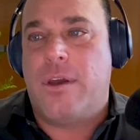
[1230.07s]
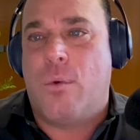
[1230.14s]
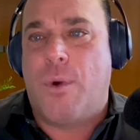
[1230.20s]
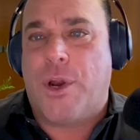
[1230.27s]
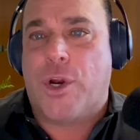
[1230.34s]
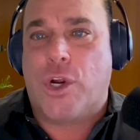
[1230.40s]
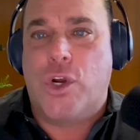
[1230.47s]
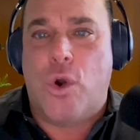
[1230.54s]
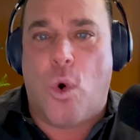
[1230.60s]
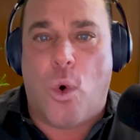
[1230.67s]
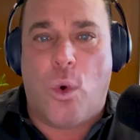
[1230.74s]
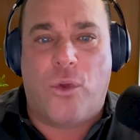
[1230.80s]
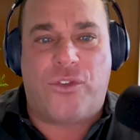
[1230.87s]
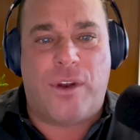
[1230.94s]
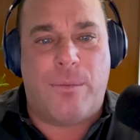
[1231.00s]
what your
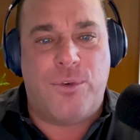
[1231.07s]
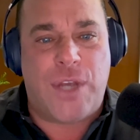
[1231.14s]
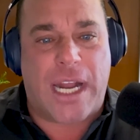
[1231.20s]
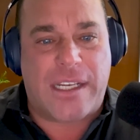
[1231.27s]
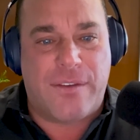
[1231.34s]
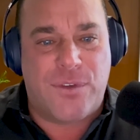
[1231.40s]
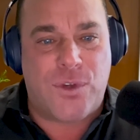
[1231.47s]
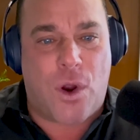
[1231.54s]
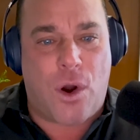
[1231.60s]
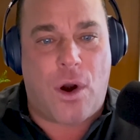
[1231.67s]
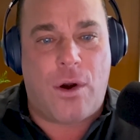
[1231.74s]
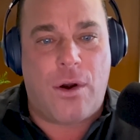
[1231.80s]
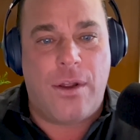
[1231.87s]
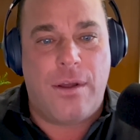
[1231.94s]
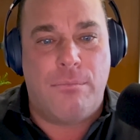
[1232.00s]
goals and objectives
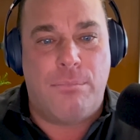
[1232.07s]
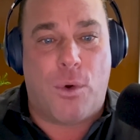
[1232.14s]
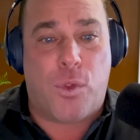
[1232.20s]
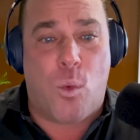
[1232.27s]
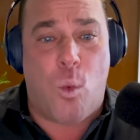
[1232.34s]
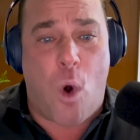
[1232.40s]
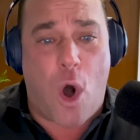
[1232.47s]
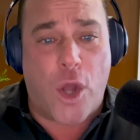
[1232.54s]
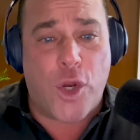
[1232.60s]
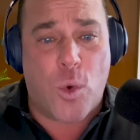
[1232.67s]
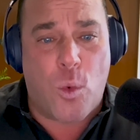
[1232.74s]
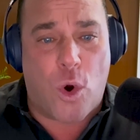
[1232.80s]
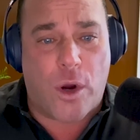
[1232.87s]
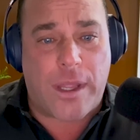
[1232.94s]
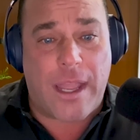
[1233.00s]
are, both while you're
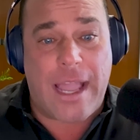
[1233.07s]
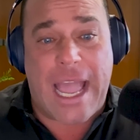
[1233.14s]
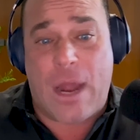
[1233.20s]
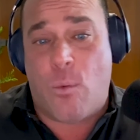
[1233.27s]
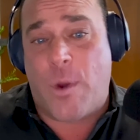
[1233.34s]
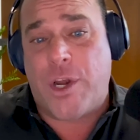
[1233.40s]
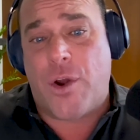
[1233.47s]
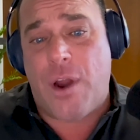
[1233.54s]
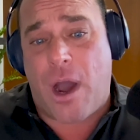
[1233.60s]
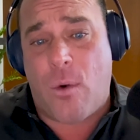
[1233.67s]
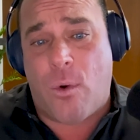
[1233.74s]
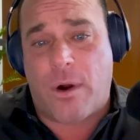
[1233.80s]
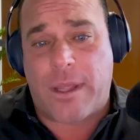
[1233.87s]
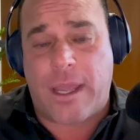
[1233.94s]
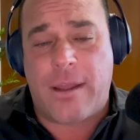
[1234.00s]
working and when you're not
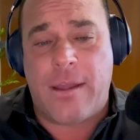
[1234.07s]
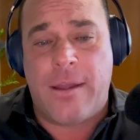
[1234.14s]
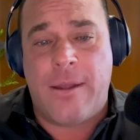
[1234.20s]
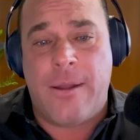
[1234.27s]
working,